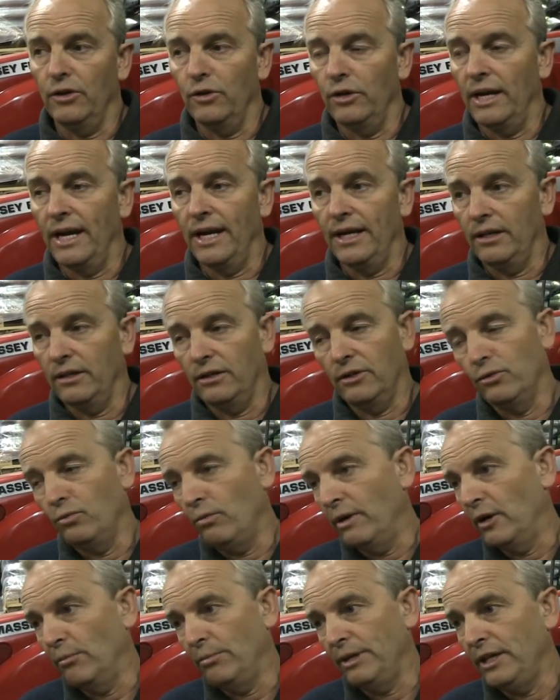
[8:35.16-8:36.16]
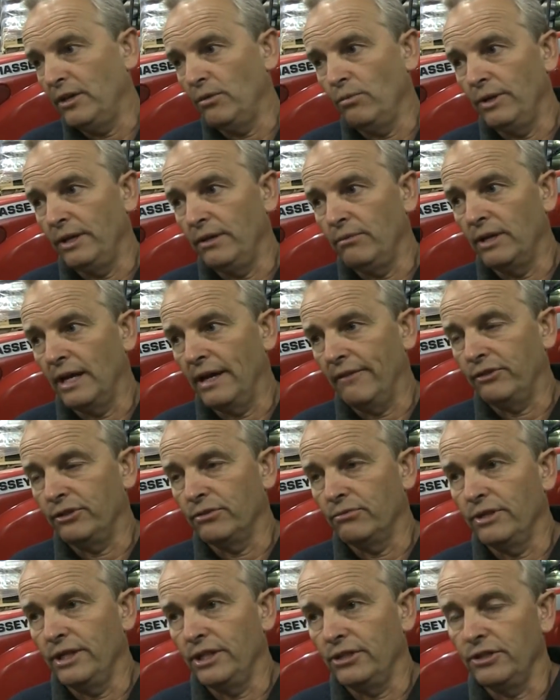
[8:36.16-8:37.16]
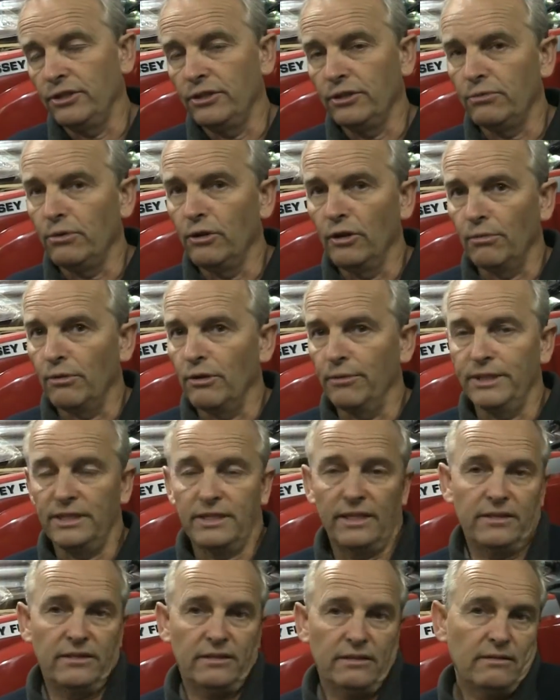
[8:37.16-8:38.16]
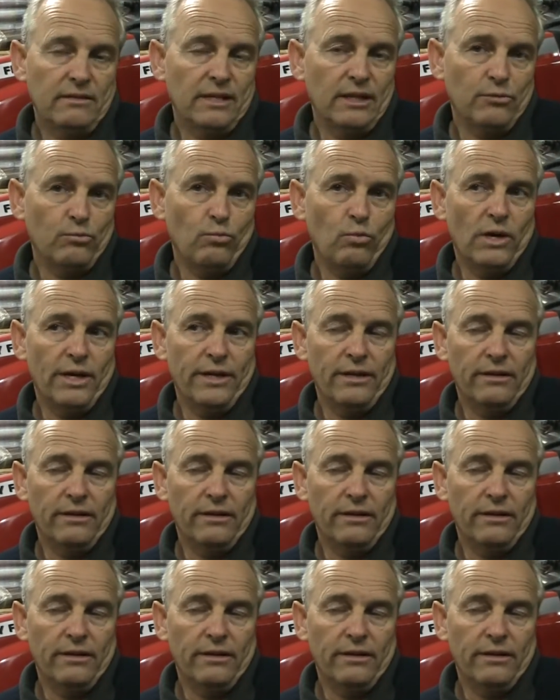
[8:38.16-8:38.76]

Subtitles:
And it could well be that we have to reintroduce work permits. That's one.